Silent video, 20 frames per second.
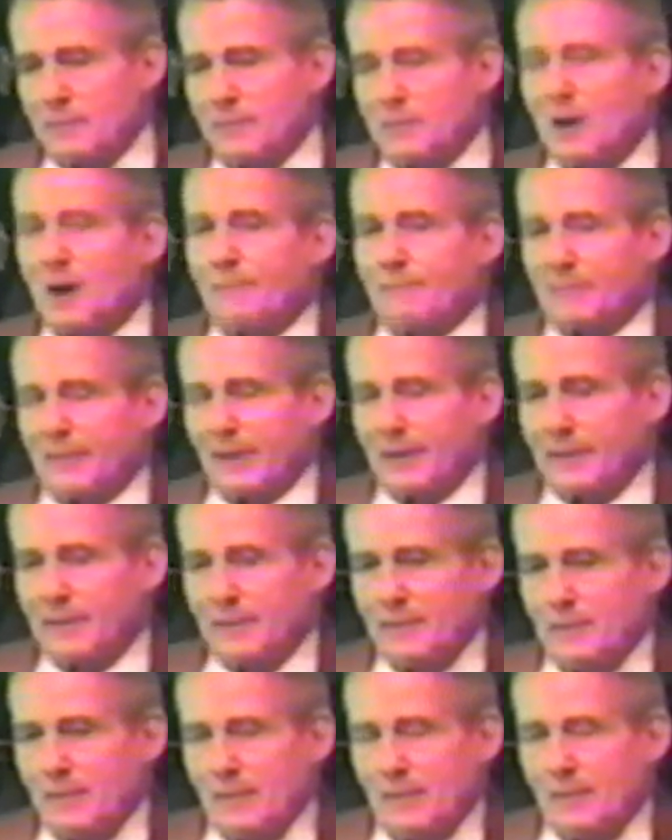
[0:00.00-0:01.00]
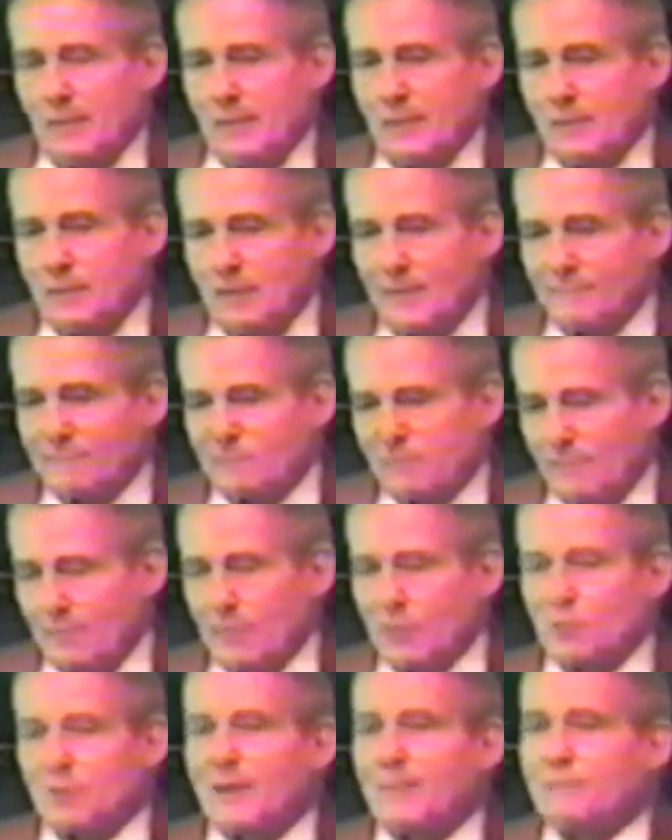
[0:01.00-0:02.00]
Coptic comes from
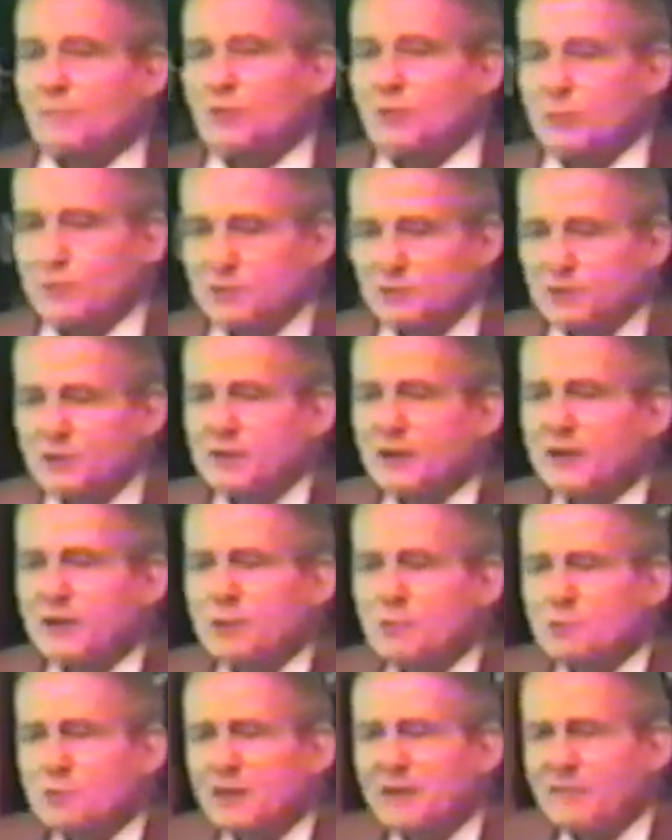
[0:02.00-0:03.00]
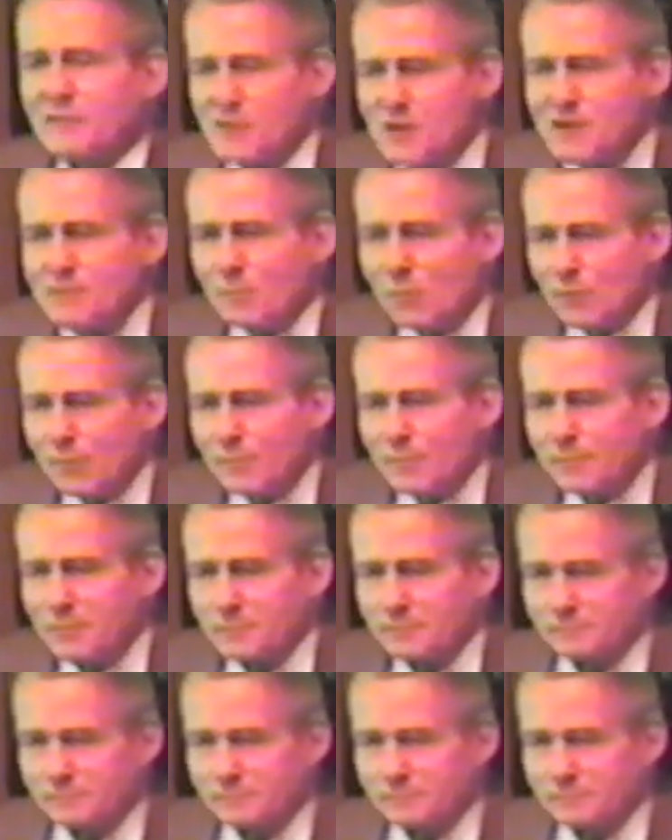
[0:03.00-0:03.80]
the Septuagint instead of the Hebrew.